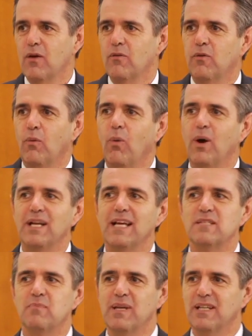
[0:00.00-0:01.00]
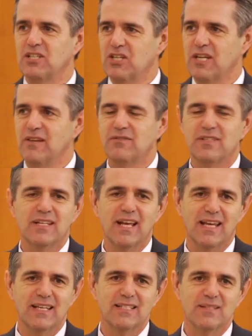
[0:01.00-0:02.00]
for what has been achieved to
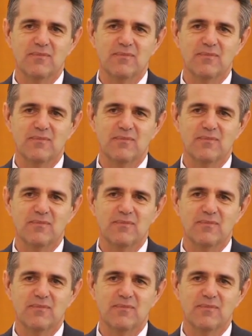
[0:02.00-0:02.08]
date.